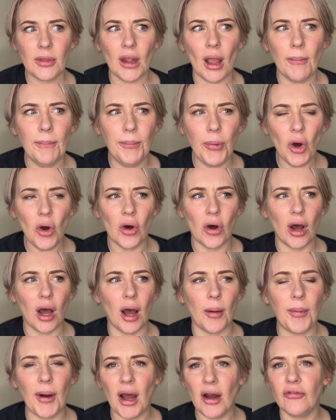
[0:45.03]
But
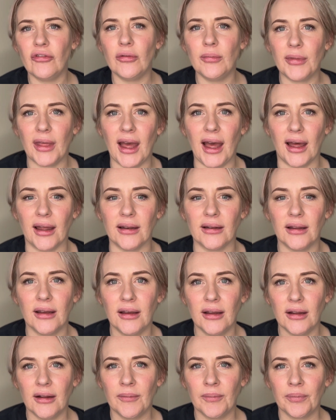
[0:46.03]
apart from that,
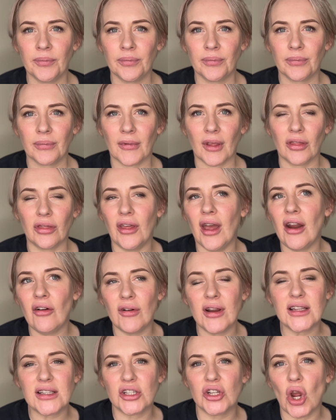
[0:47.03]
there
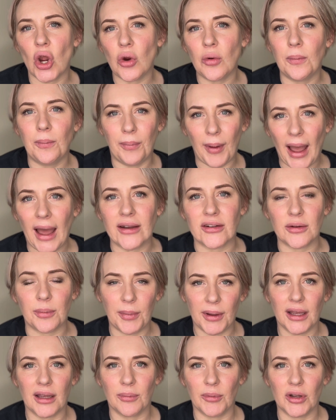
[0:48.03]
is no bad
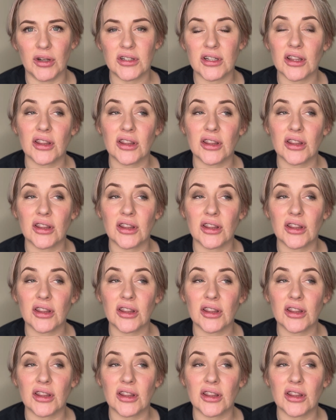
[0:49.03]
pigment.